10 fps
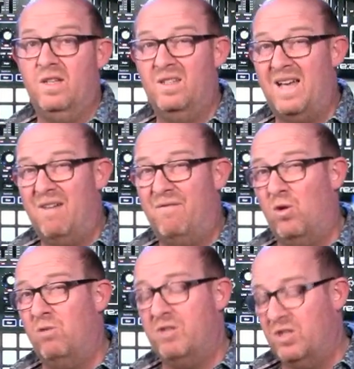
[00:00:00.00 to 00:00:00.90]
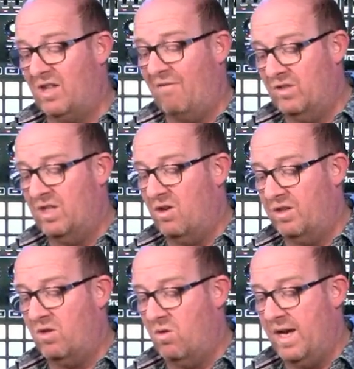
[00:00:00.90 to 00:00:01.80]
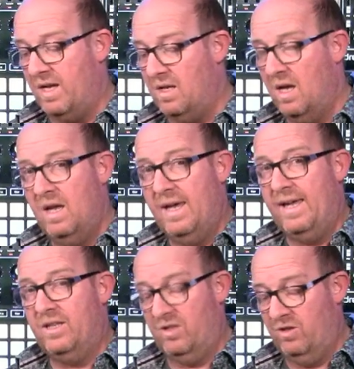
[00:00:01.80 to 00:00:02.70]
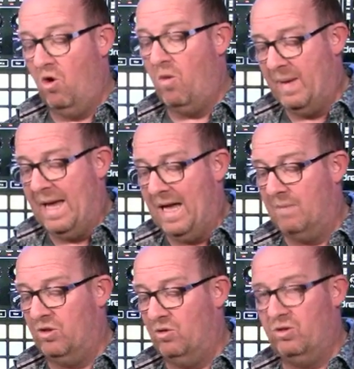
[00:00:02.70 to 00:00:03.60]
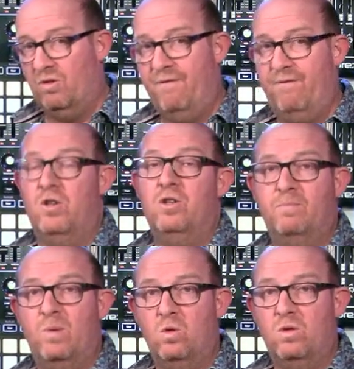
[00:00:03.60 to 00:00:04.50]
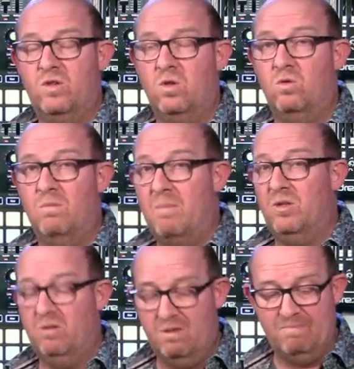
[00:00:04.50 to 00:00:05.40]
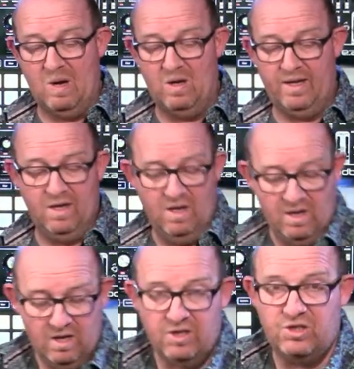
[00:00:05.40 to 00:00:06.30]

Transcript: it. At 479 quid, it's not perhaps your sort of first port of call. Remember, you can buy a